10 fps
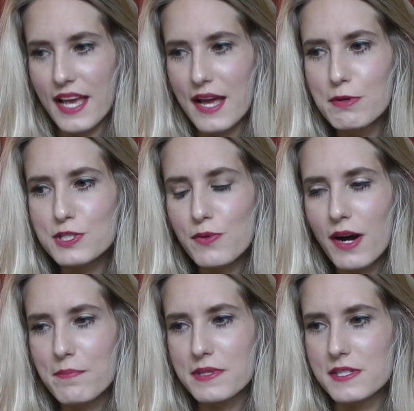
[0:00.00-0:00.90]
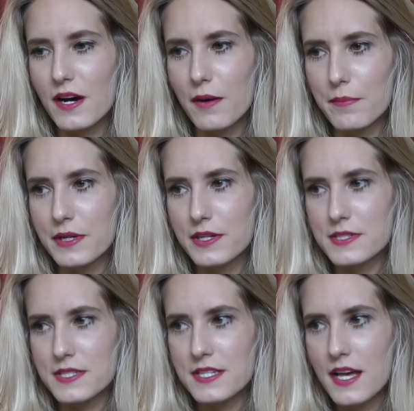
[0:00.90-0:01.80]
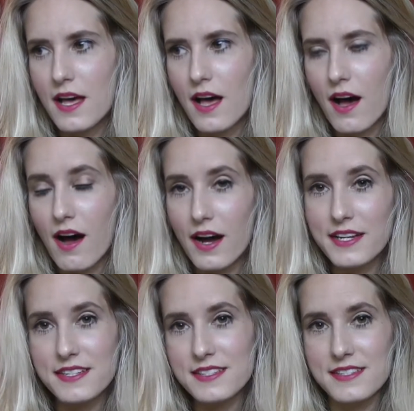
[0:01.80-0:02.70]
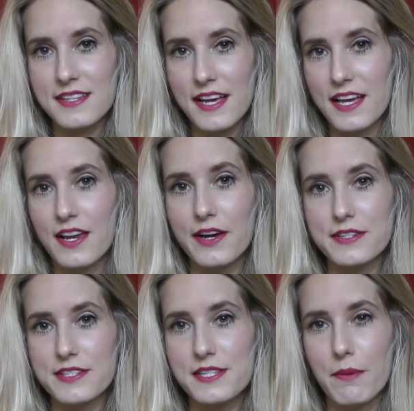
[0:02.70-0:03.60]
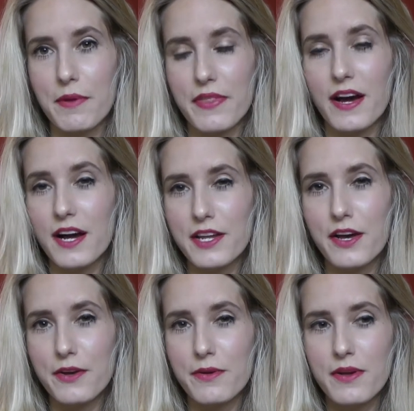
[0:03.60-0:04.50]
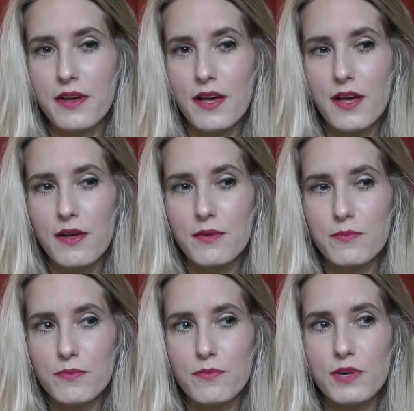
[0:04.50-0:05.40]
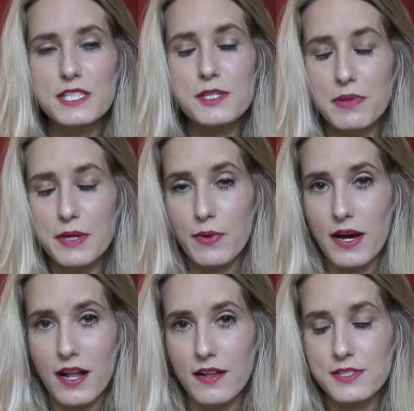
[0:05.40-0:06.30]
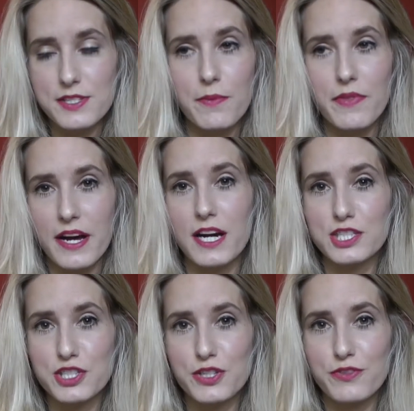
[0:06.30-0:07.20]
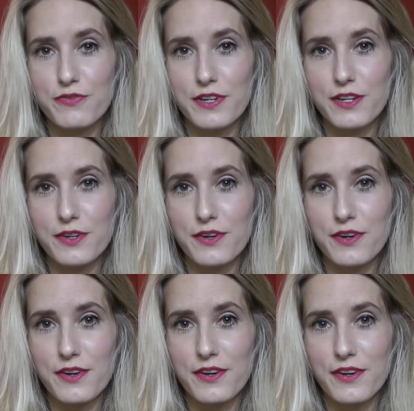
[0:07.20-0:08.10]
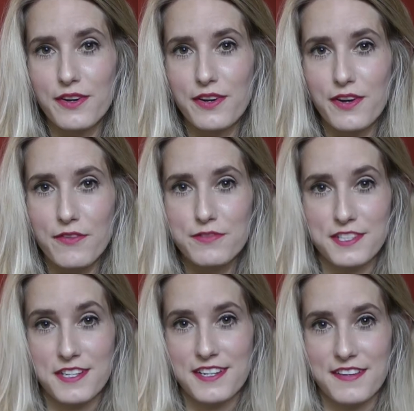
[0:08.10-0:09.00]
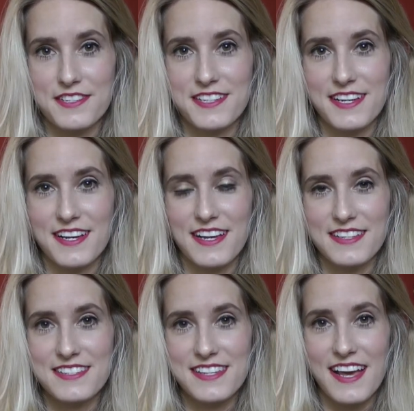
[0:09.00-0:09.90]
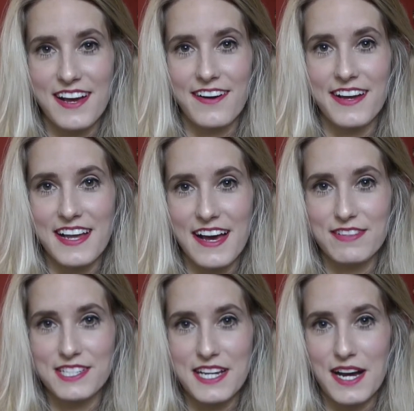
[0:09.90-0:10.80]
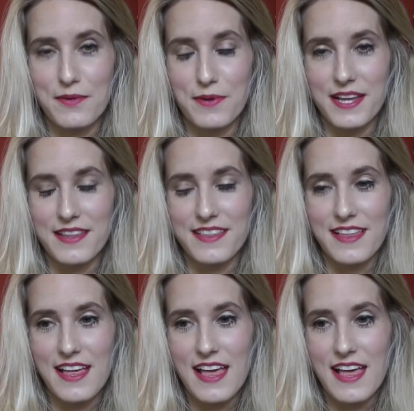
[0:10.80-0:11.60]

it was quite bizarre because I didn't say hello to someone that I know reasonably well, someone that I should feel confident enough to say hi and have a chat with.